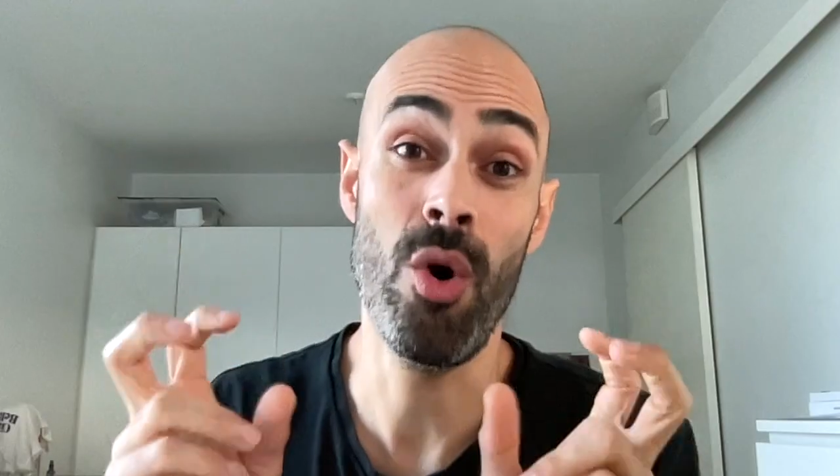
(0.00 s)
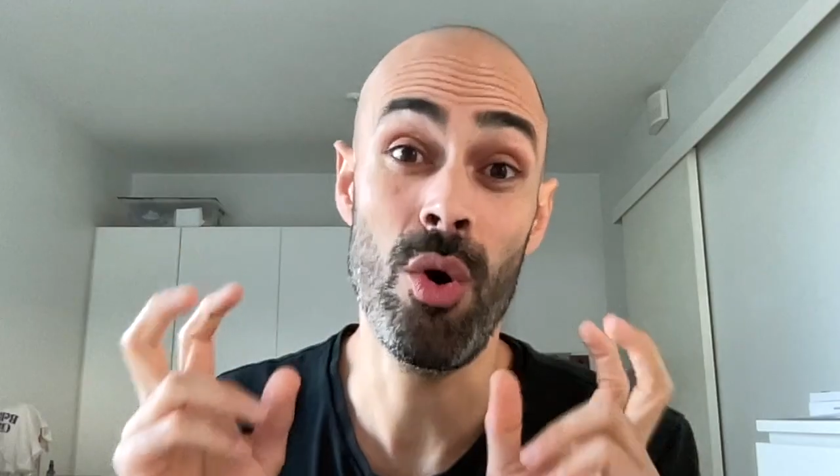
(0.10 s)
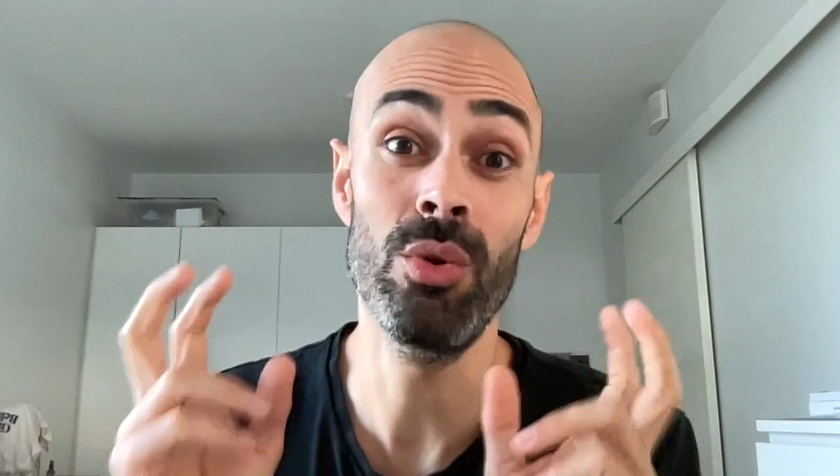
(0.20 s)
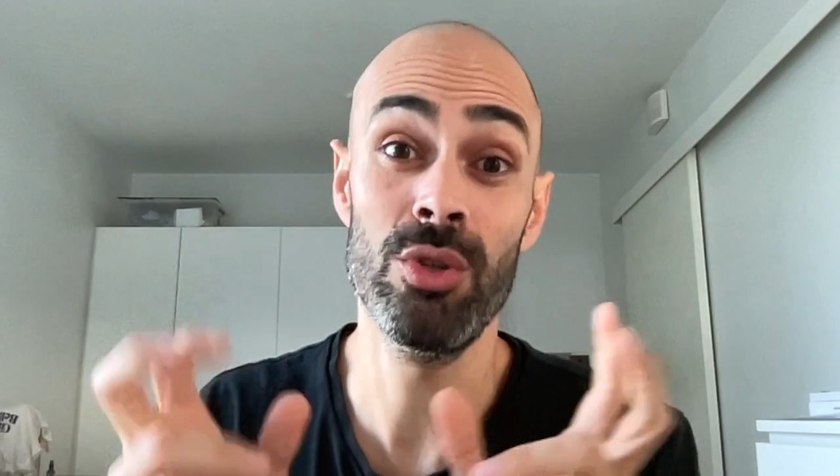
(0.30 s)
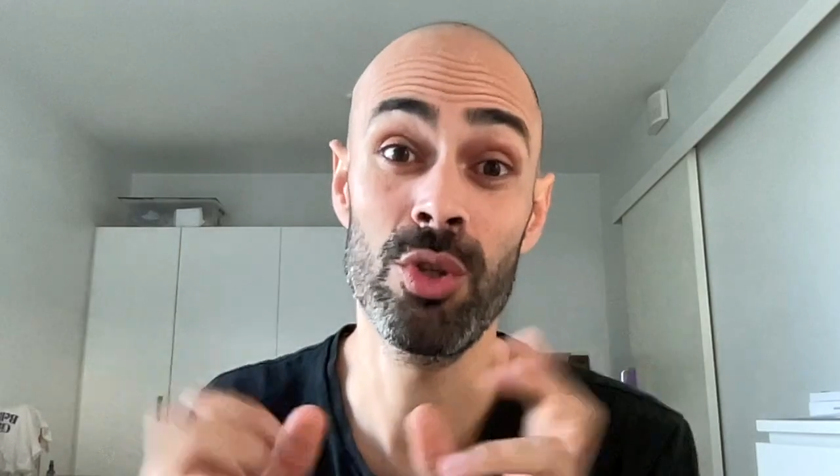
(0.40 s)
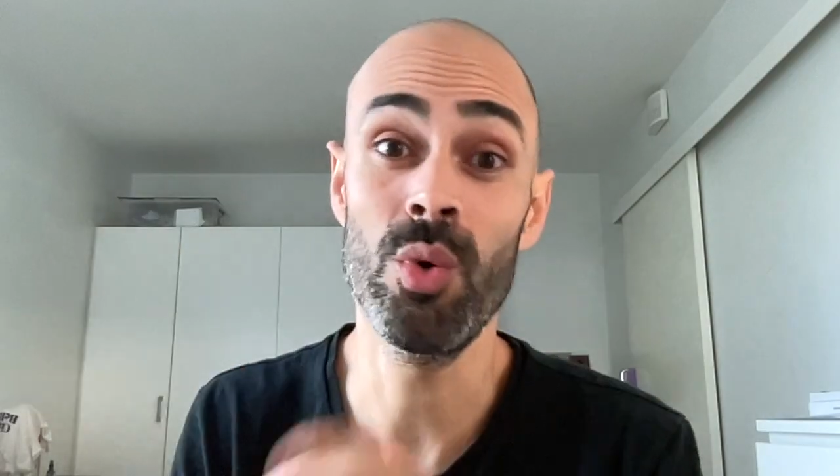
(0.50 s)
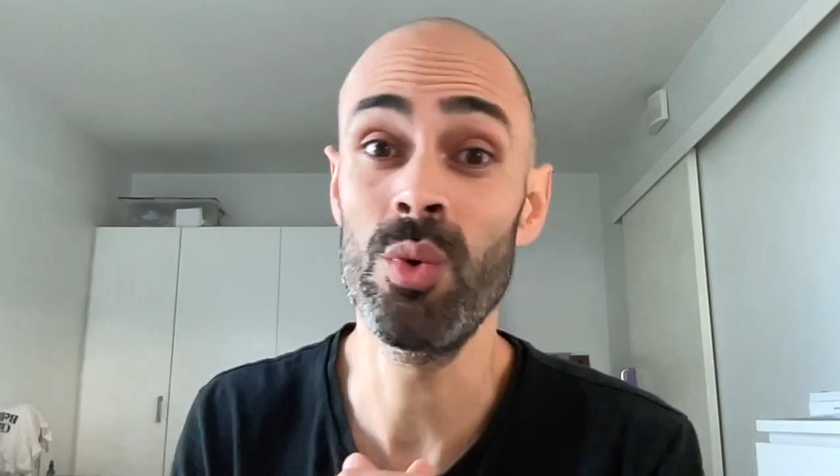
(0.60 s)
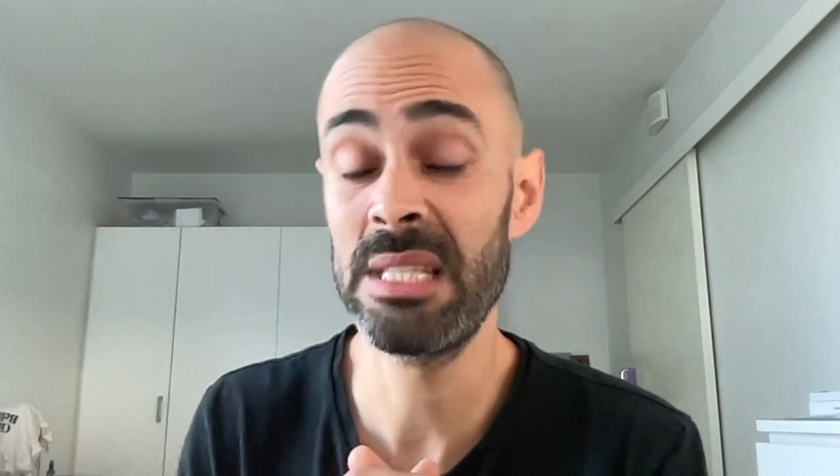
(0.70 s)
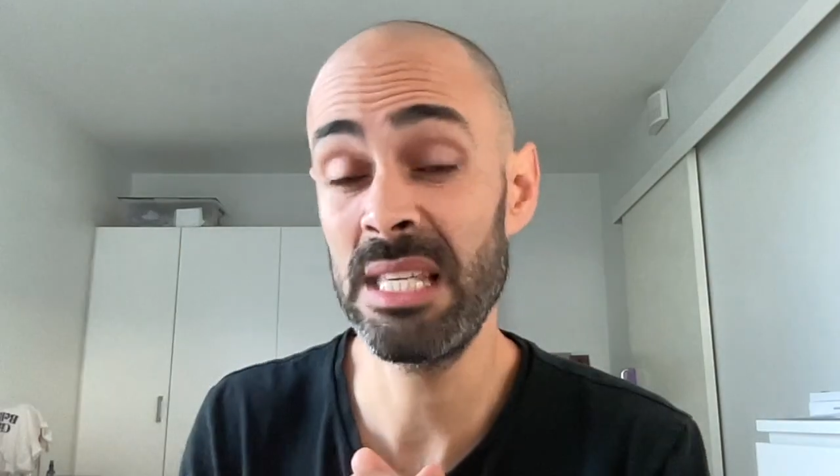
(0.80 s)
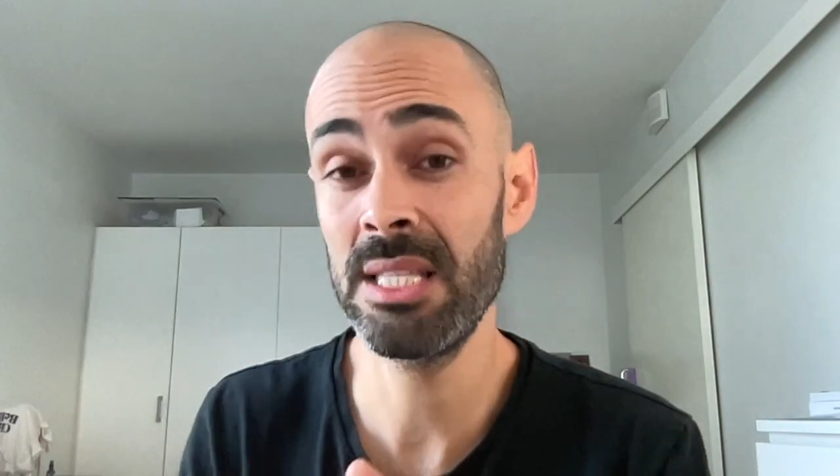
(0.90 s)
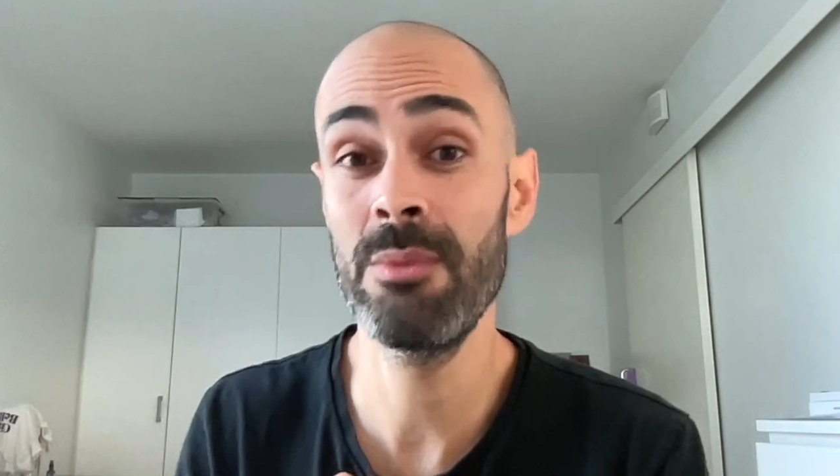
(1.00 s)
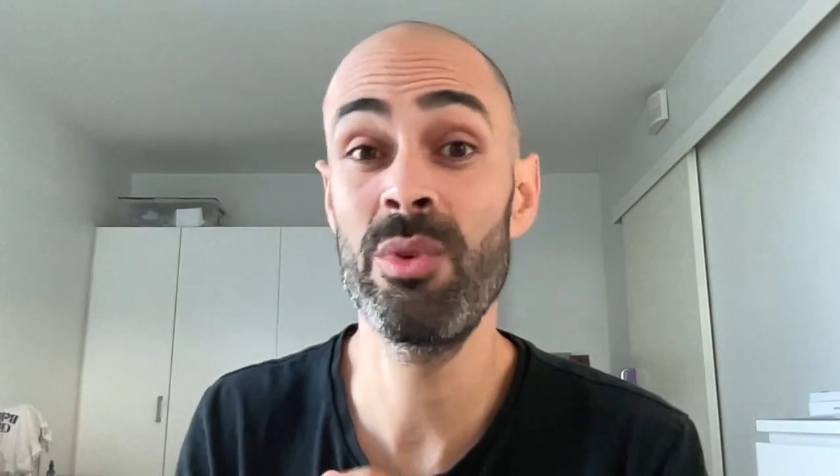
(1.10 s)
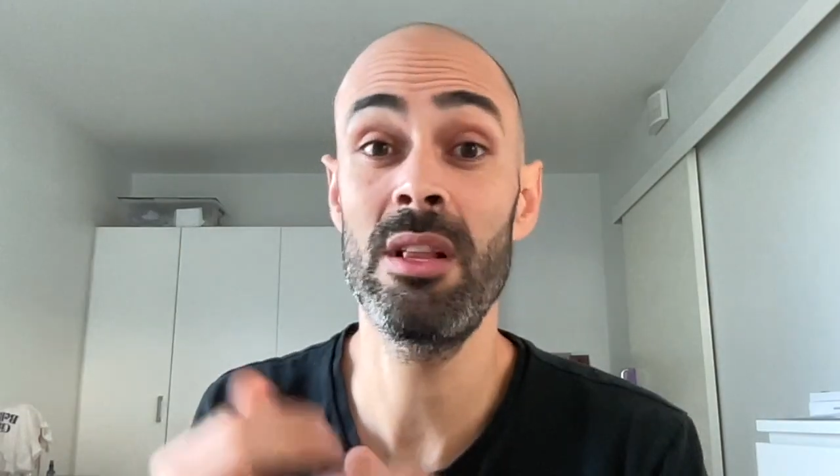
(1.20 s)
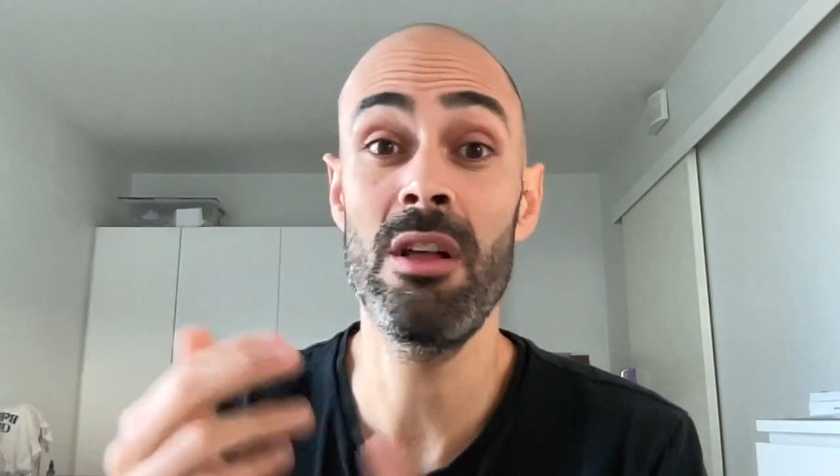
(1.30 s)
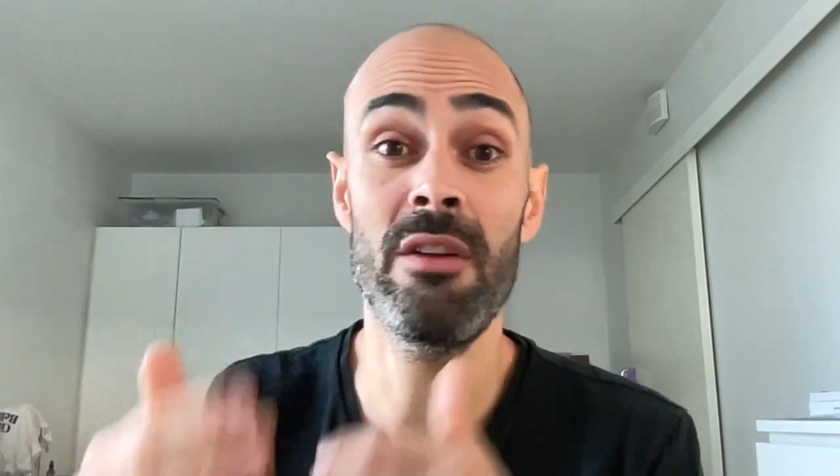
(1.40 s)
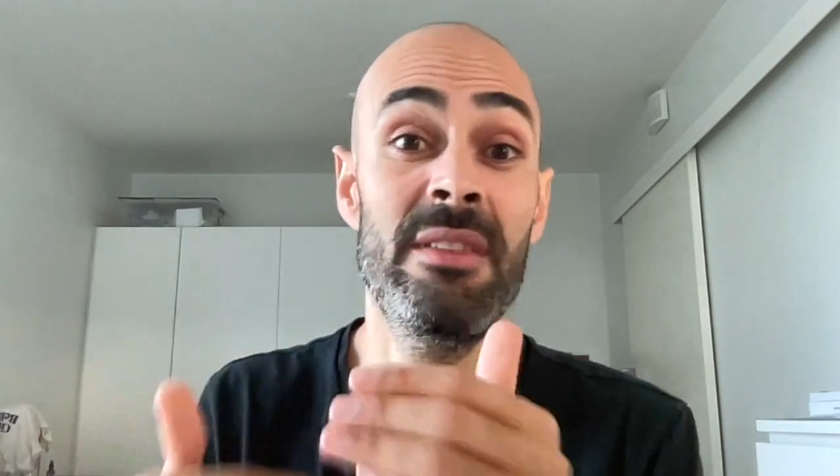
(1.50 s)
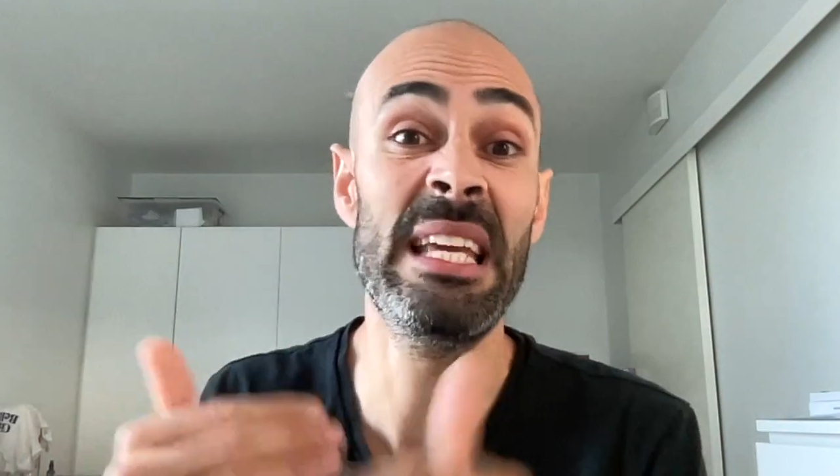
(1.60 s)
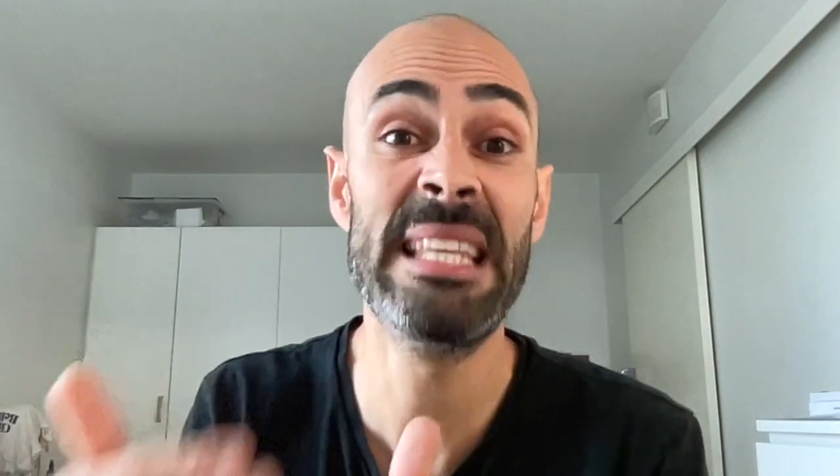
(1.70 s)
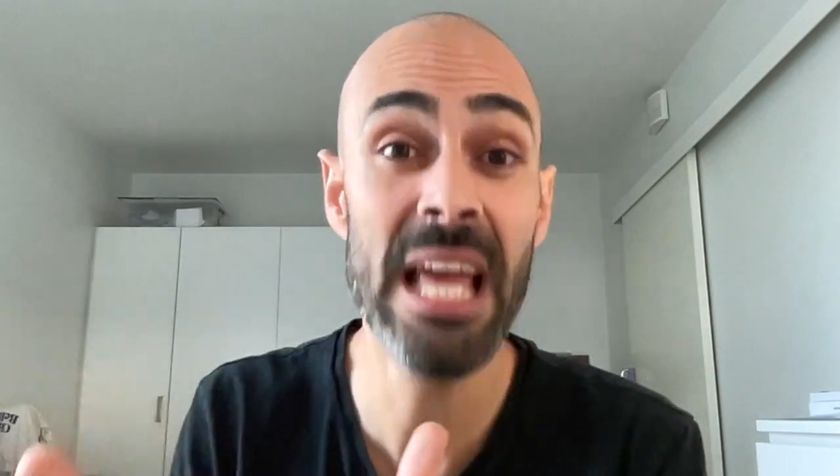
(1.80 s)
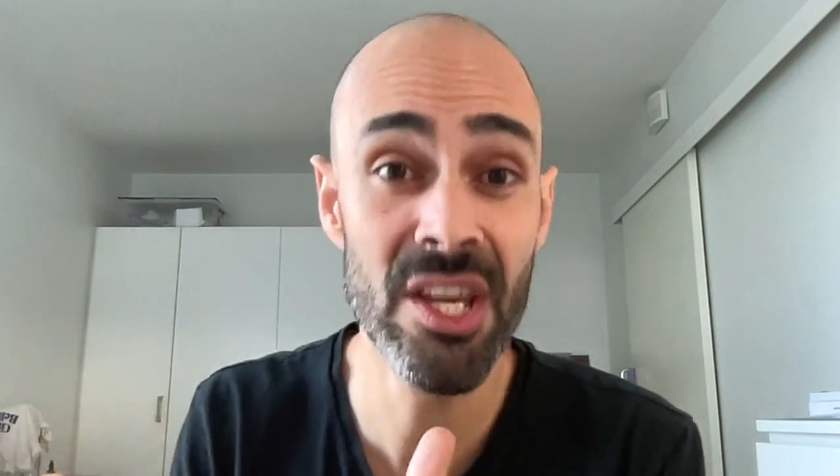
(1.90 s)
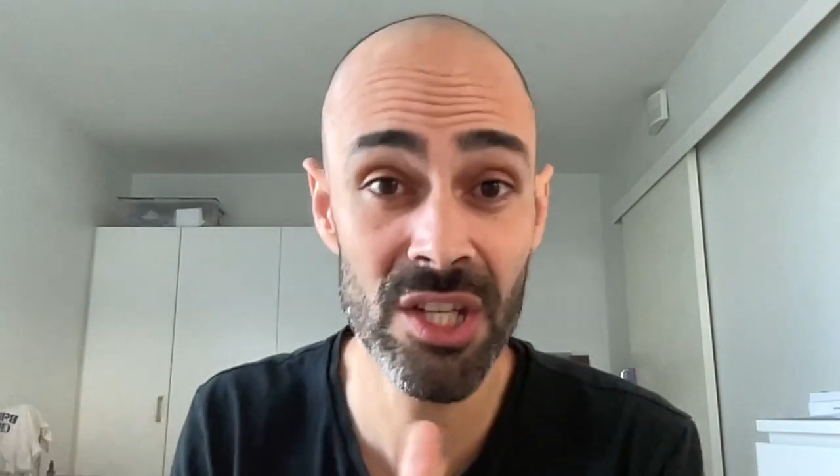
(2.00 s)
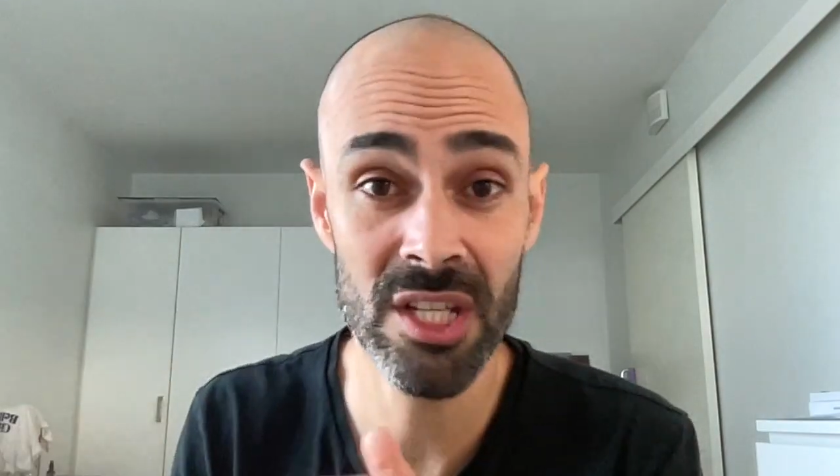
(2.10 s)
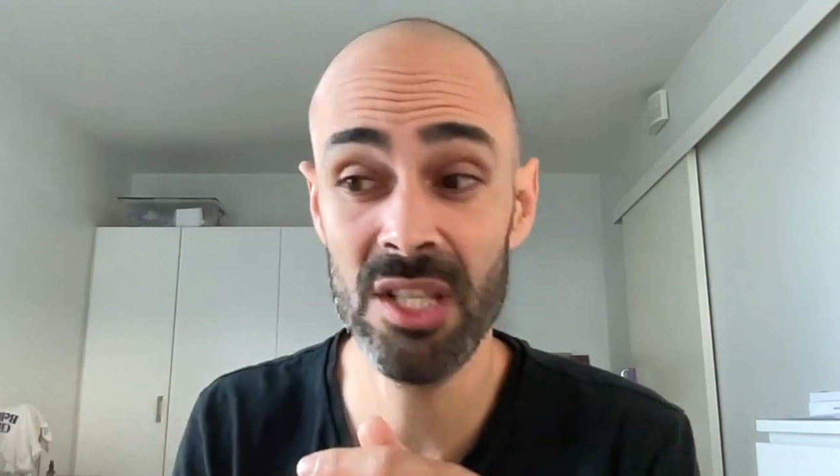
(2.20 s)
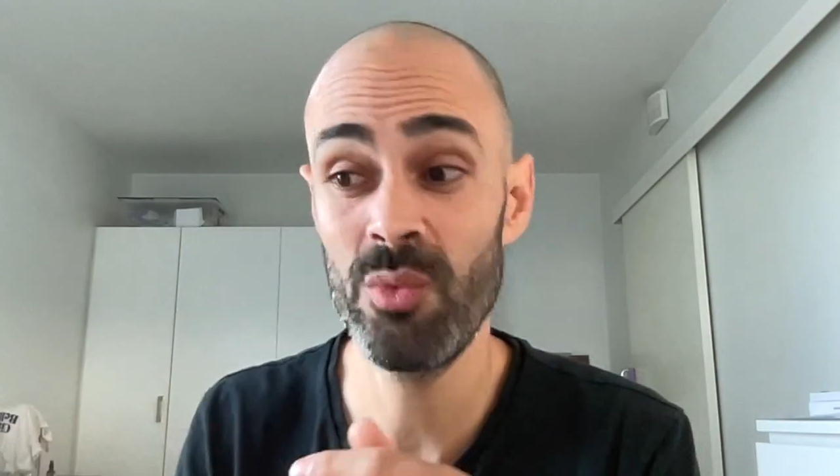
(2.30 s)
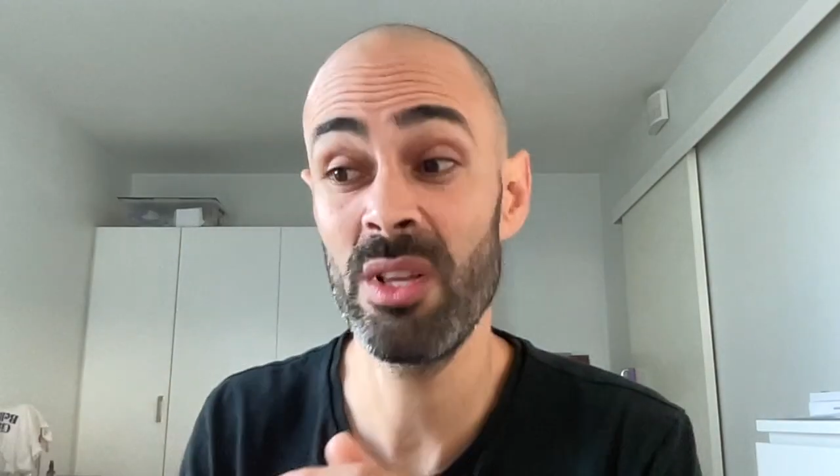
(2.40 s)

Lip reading: old school system with a lot of dictations,